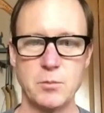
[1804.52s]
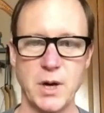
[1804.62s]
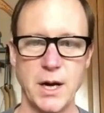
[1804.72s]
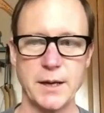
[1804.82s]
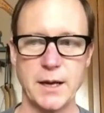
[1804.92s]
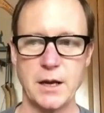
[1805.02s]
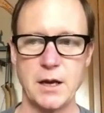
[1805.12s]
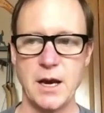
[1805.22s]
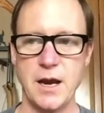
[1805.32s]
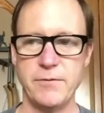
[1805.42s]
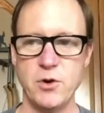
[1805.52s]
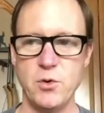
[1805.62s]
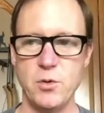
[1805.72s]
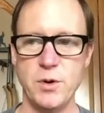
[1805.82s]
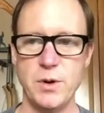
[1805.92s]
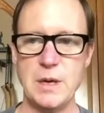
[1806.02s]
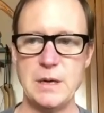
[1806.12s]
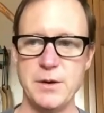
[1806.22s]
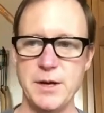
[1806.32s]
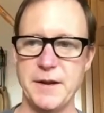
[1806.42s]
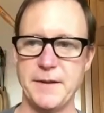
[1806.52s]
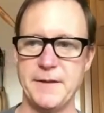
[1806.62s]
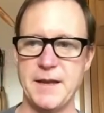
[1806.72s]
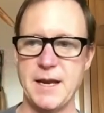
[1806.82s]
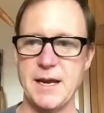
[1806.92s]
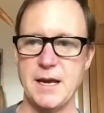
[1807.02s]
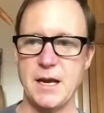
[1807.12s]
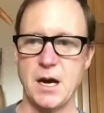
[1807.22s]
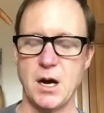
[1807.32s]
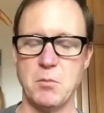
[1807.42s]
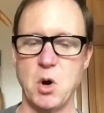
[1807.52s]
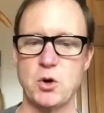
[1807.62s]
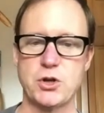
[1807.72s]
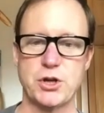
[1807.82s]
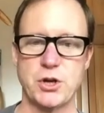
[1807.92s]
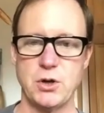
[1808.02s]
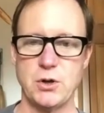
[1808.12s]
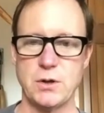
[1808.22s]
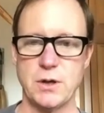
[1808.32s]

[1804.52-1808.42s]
But if you, the emotions,